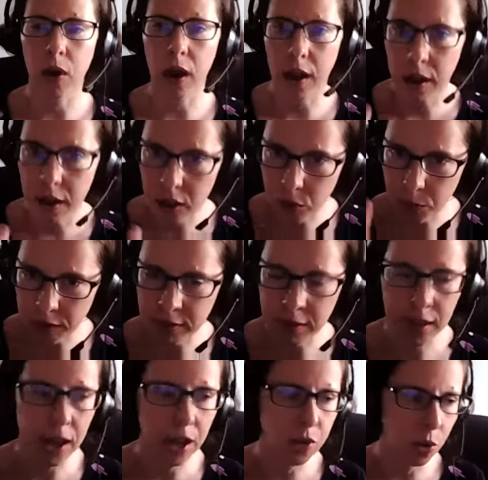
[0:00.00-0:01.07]
I always
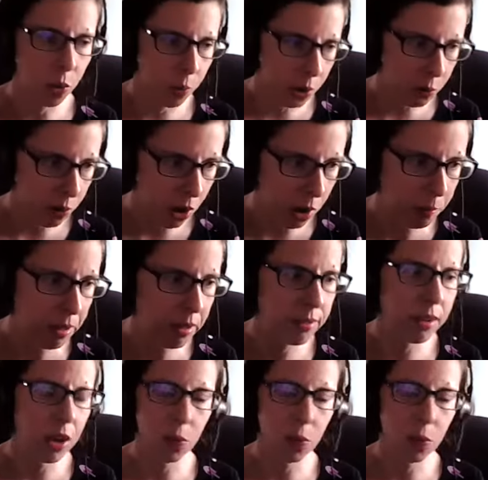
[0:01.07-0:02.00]
say I don't work with hobbyists.